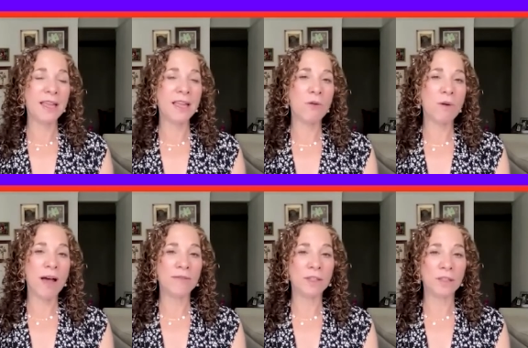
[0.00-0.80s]
I think
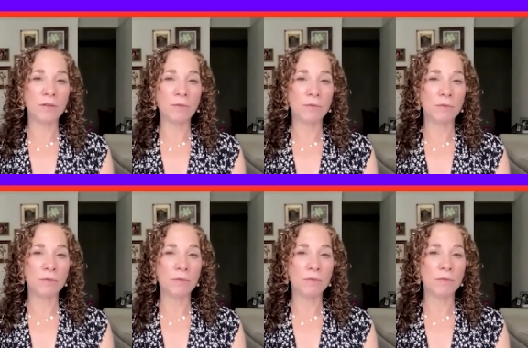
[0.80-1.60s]
you have
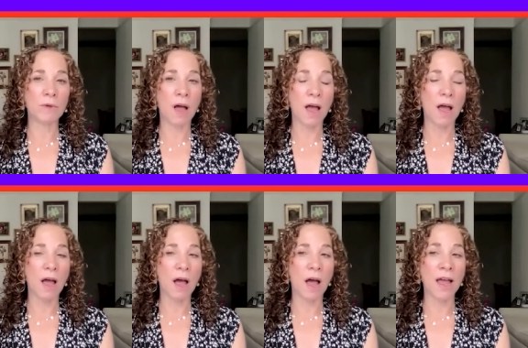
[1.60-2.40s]
to
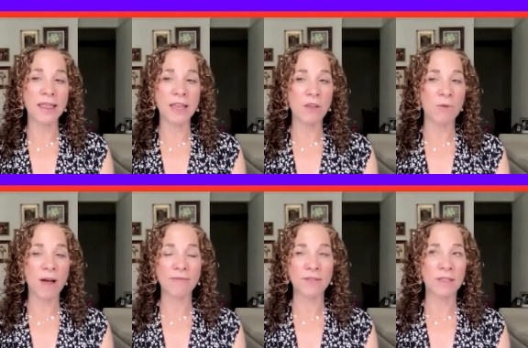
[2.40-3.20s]
I think
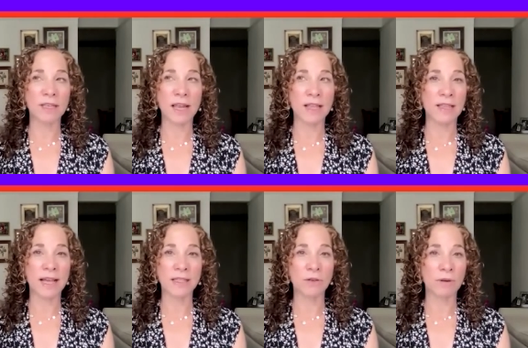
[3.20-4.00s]
you have to say that